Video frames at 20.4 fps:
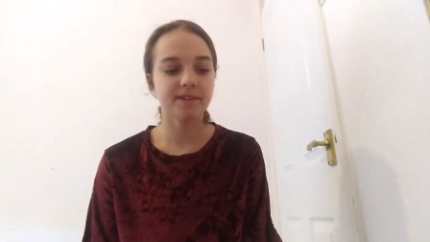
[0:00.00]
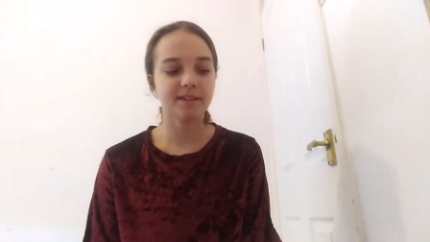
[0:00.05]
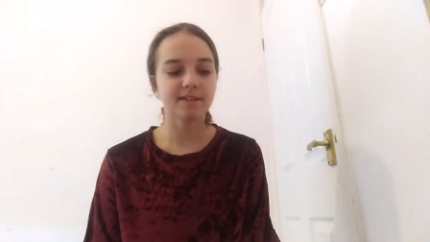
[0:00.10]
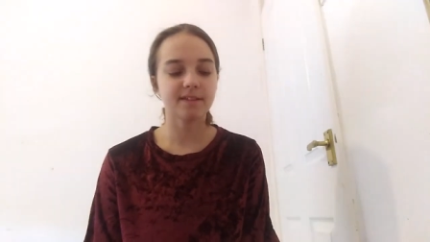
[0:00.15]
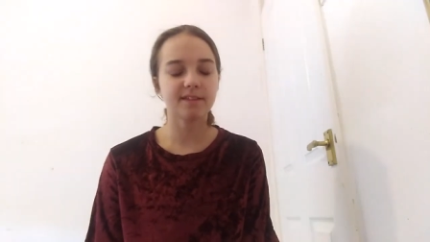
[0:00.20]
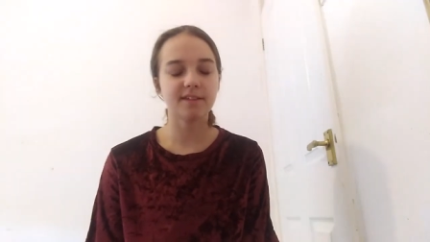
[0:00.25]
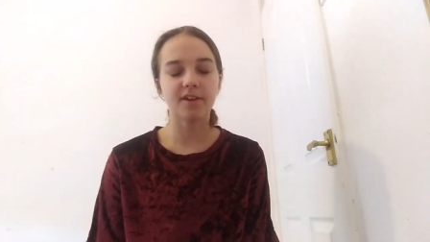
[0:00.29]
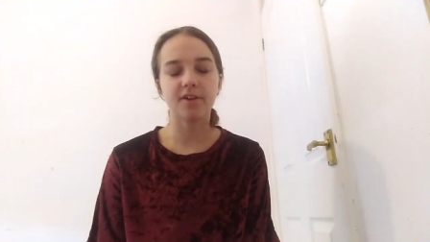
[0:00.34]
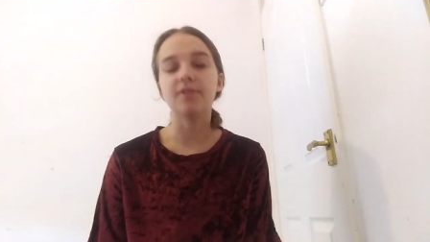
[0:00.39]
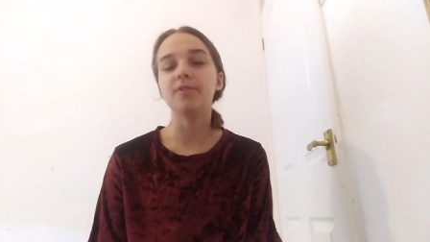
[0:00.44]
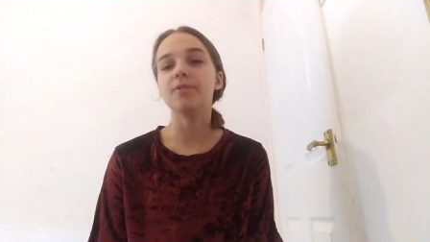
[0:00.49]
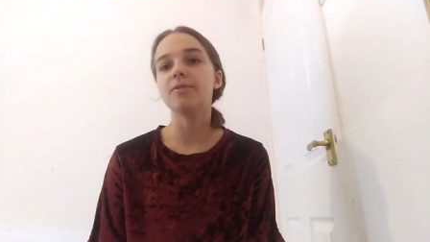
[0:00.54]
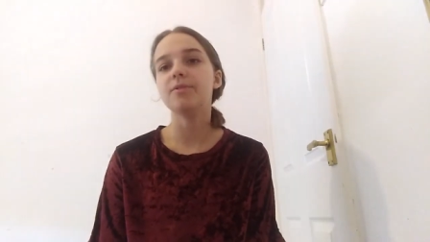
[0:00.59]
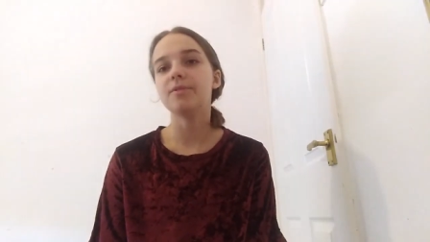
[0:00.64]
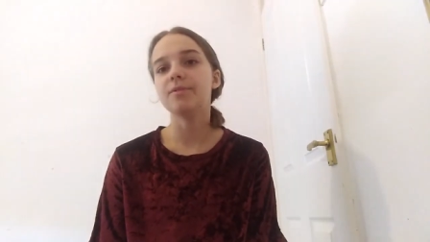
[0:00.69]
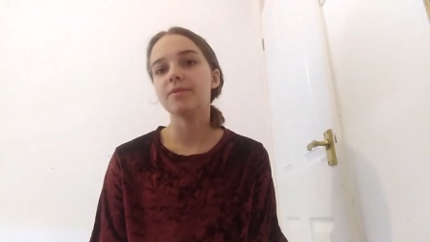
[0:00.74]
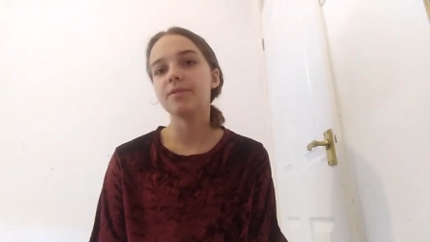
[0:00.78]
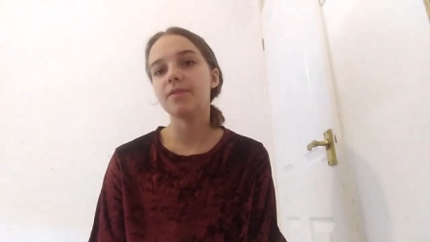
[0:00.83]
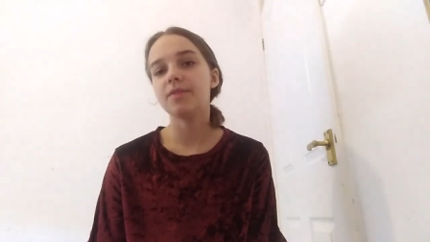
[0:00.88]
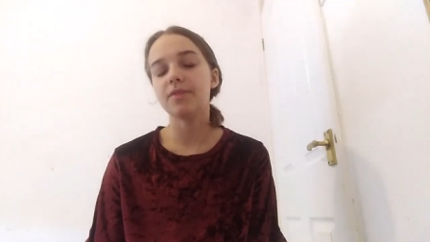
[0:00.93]
So
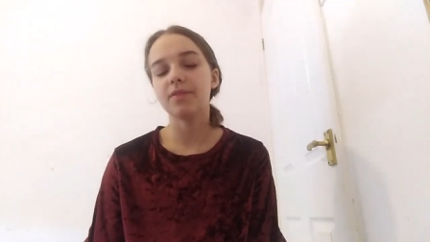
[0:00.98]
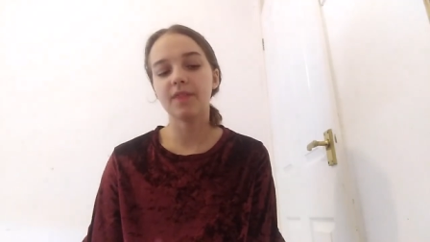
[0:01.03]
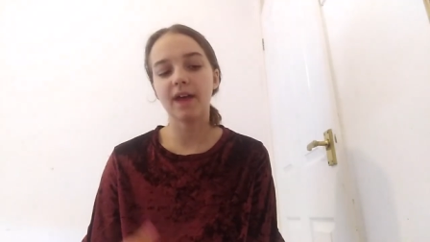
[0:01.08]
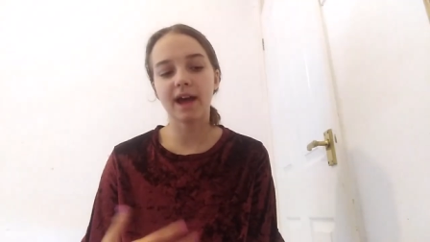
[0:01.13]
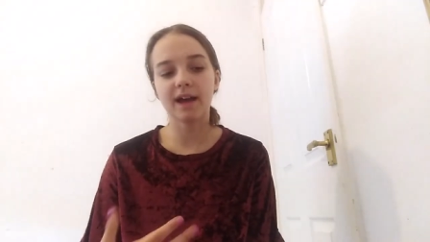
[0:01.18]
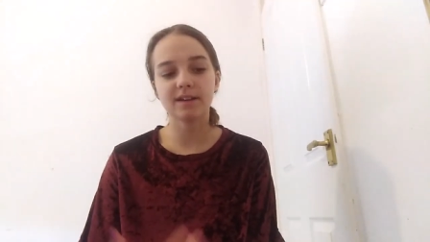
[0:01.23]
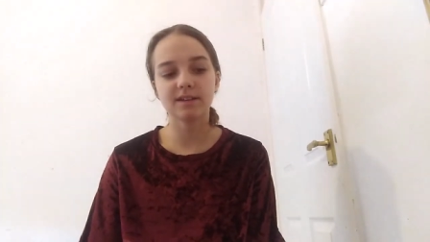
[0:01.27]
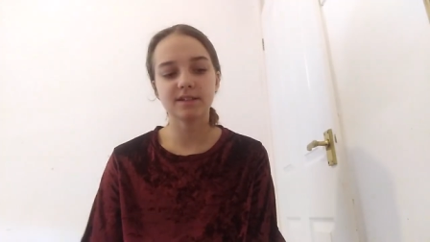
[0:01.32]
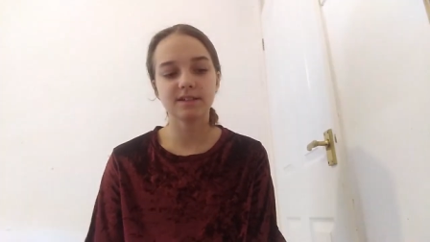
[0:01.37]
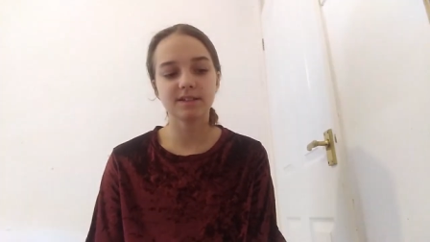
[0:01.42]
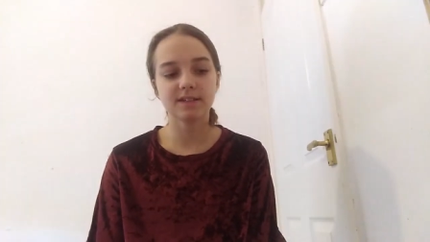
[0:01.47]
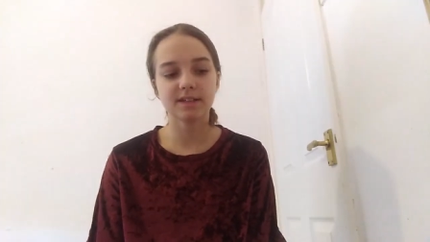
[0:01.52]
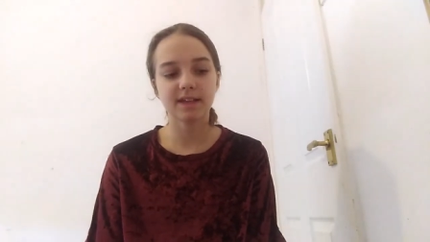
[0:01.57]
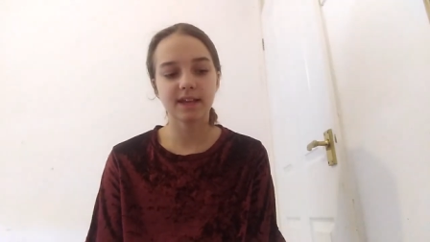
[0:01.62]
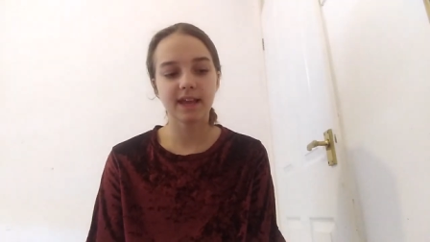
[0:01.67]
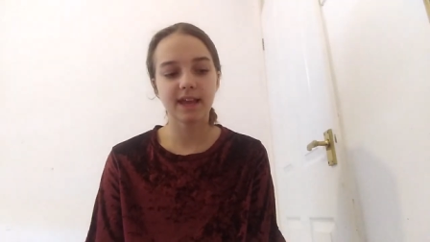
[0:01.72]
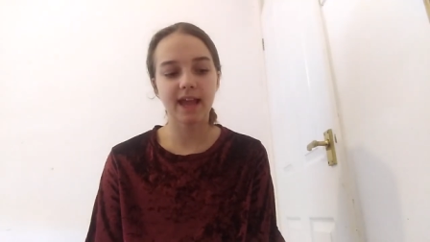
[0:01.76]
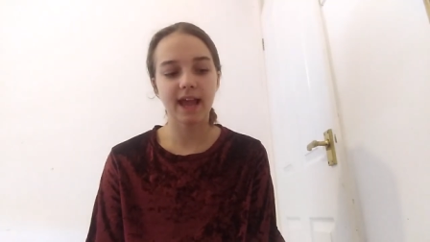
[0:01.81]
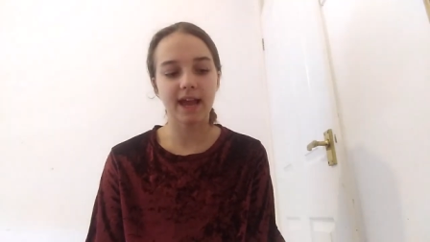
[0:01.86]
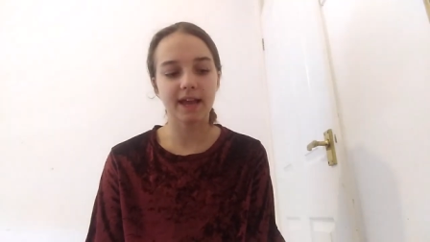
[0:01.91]
that
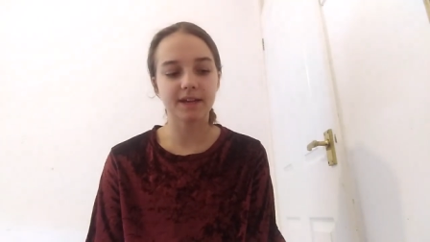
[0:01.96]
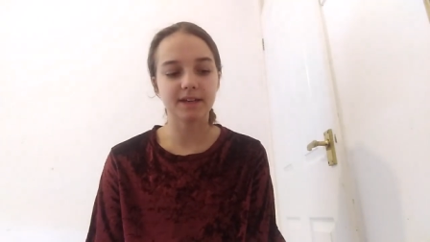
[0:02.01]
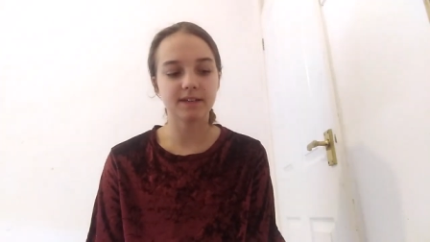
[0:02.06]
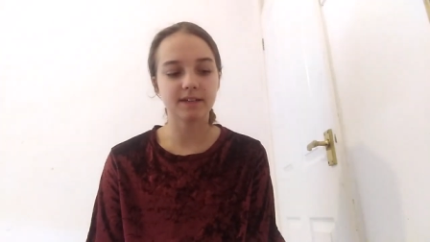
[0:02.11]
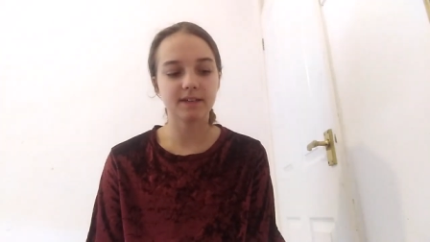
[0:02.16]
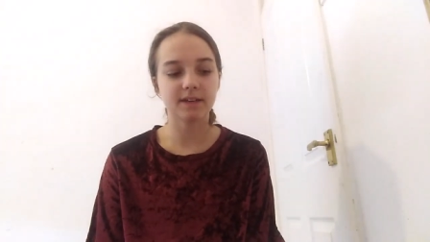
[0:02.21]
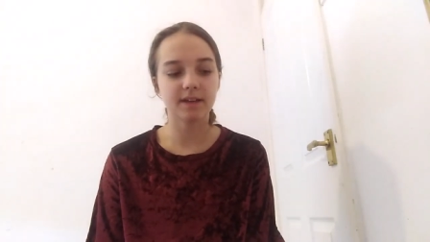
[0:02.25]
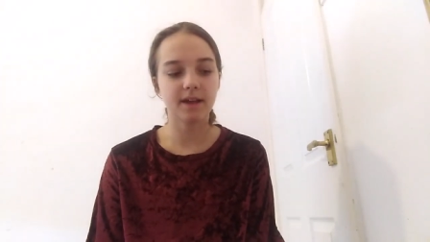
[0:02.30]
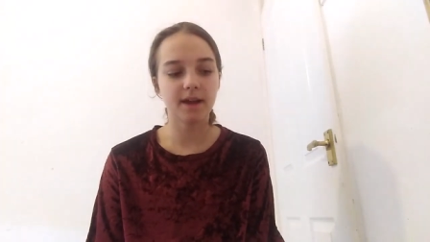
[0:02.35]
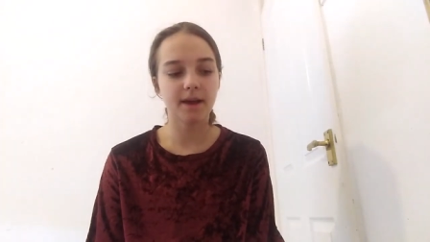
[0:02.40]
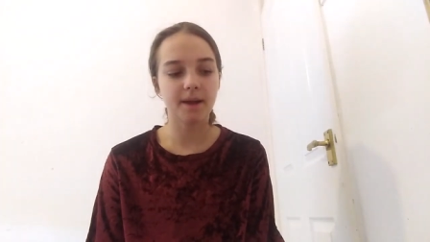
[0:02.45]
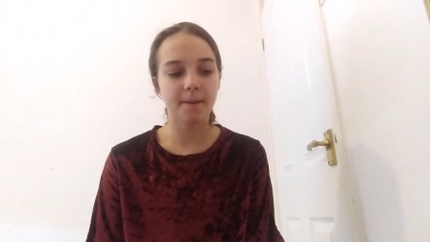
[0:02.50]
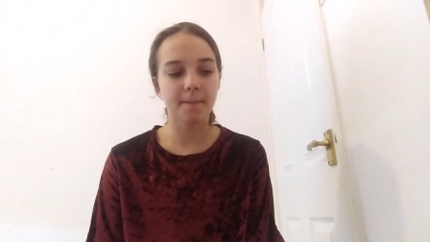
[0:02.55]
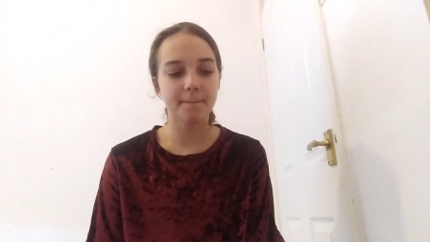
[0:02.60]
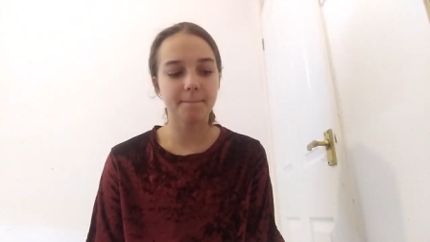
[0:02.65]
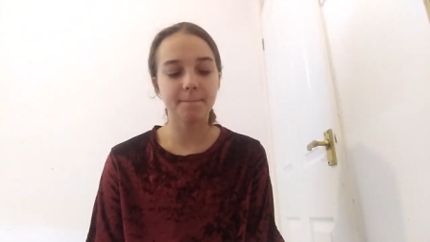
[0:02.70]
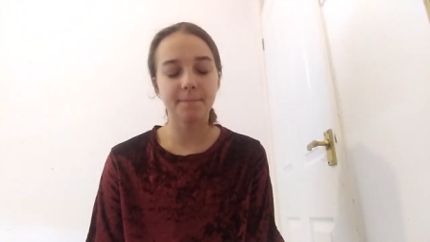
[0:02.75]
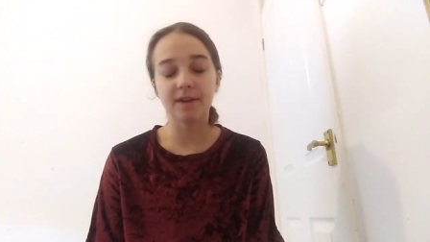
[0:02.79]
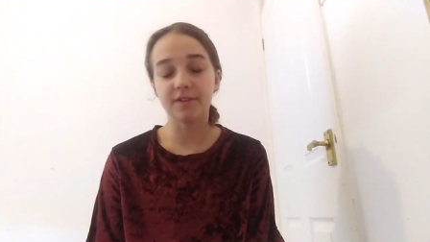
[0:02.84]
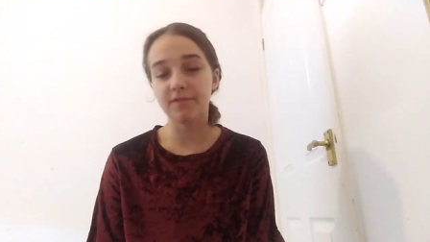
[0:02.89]
can
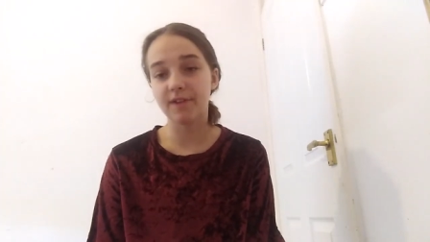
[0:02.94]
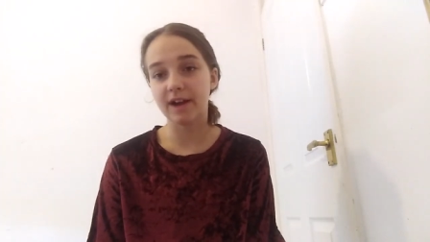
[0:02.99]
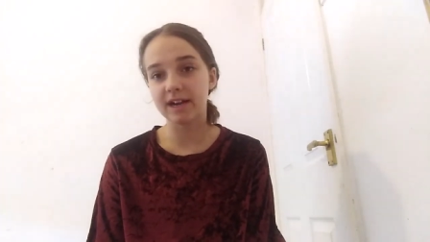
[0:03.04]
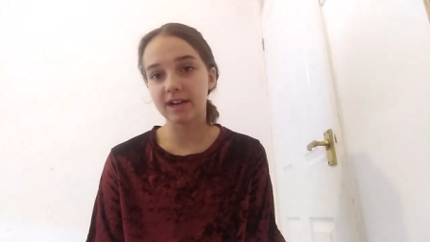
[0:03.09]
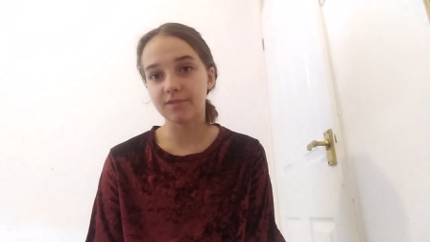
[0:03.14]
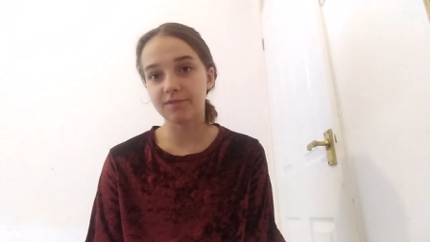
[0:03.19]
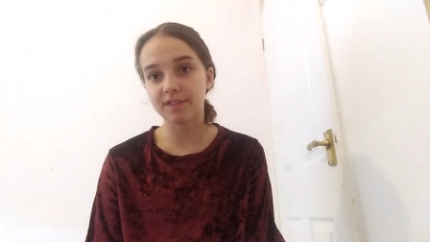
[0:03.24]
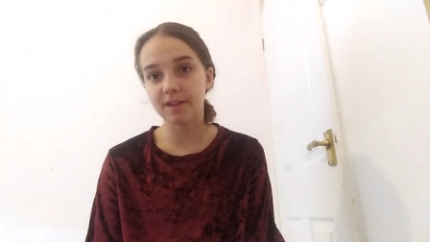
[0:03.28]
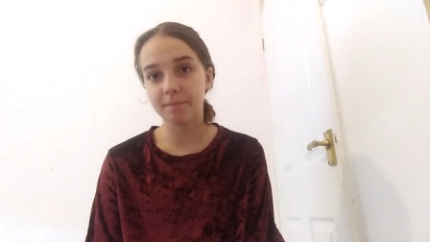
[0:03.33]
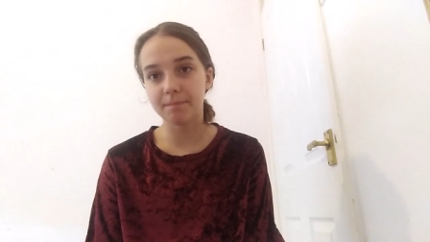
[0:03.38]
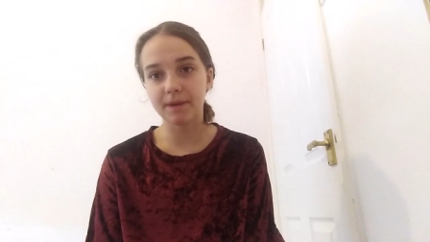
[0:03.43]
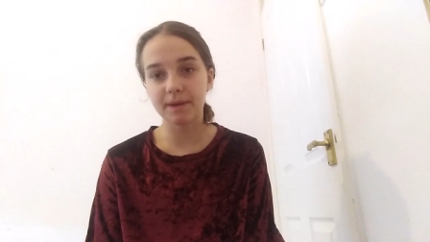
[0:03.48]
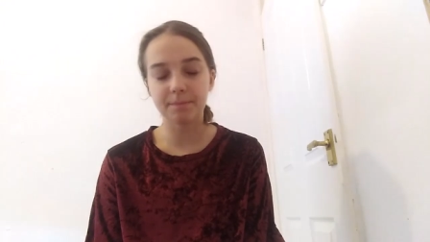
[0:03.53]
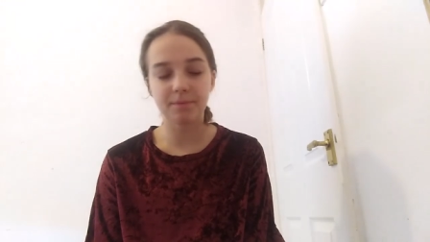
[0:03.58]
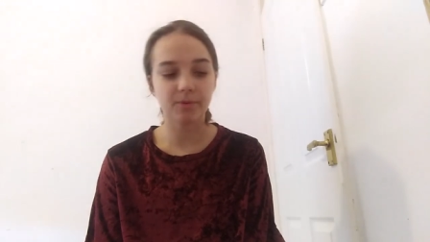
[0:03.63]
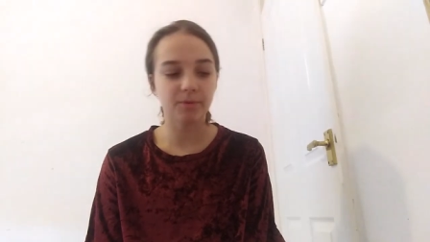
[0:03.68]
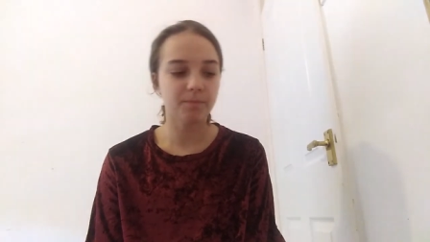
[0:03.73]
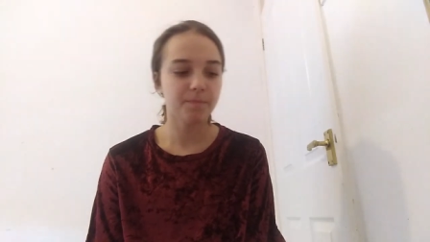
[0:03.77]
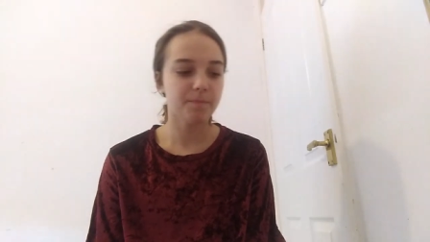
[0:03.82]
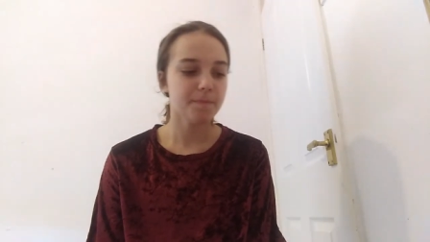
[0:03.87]
be a factor for some
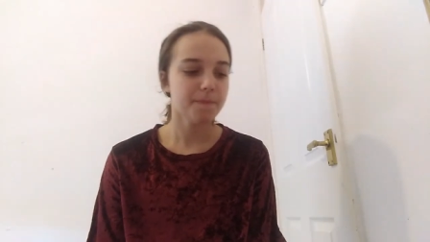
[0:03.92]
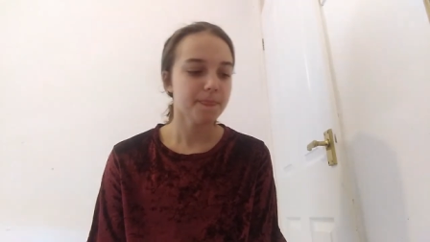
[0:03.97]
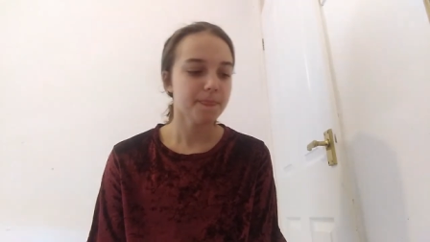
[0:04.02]
people.